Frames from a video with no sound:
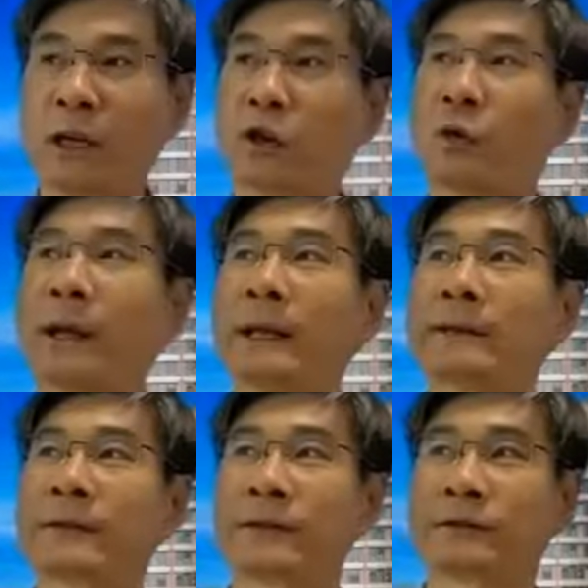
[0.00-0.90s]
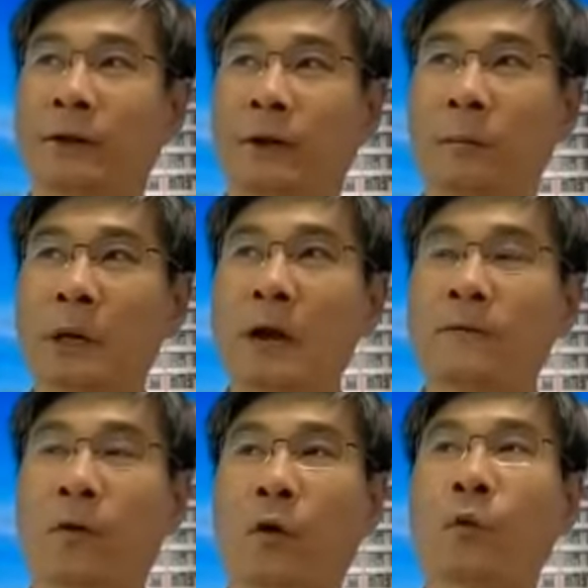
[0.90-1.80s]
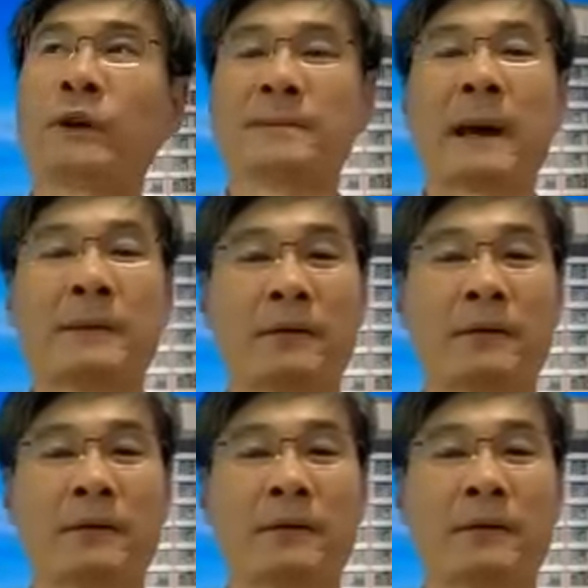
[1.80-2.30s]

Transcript: need to create a system for risk